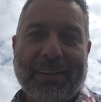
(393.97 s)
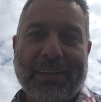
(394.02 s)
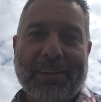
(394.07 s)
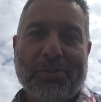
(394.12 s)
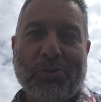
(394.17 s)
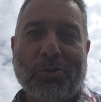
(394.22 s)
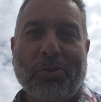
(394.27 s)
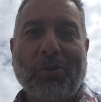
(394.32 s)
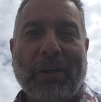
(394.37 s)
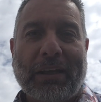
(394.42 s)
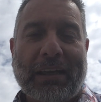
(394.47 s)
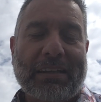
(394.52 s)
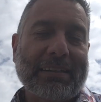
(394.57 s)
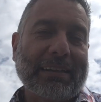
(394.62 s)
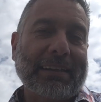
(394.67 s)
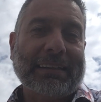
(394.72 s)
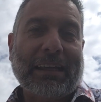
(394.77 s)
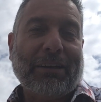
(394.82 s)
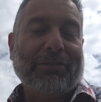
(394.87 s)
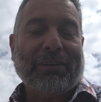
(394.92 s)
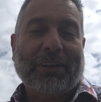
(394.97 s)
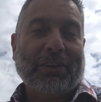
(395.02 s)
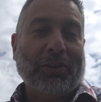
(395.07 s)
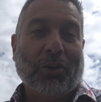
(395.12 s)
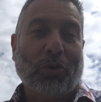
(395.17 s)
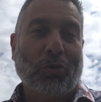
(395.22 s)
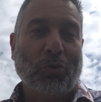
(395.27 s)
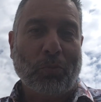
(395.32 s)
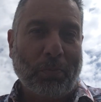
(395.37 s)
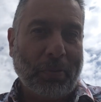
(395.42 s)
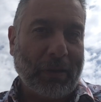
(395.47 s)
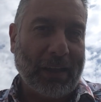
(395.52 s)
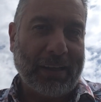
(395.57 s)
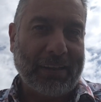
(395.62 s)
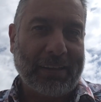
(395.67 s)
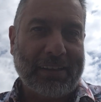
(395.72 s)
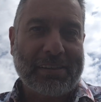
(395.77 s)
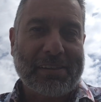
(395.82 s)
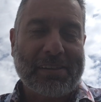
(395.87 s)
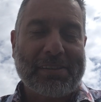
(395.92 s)
So against Getafe, I don't know who
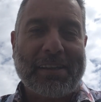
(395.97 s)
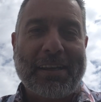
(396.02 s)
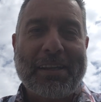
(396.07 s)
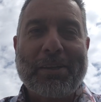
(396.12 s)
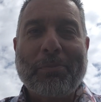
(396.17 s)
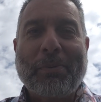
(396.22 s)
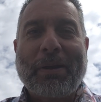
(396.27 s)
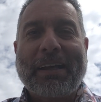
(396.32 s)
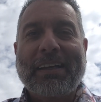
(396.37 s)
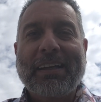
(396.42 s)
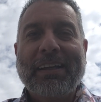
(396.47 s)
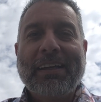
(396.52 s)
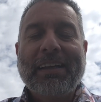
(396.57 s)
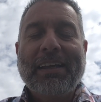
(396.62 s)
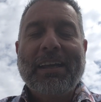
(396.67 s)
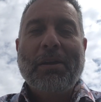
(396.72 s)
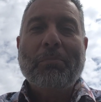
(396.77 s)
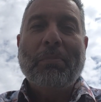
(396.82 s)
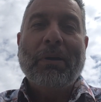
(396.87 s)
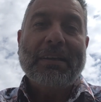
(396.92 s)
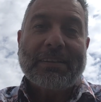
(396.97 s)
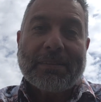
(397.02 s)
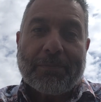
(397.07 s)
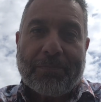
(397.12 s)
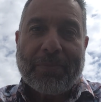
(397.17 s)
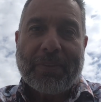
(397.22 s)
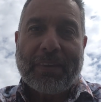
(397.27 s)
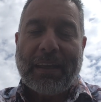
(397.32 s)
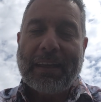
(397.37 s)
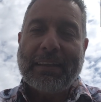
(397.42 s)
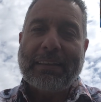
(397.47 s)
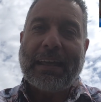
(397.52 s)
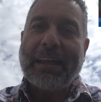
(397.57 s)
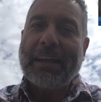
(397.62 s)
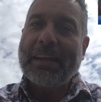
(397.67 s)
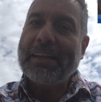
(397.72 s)
play as a centre back, but that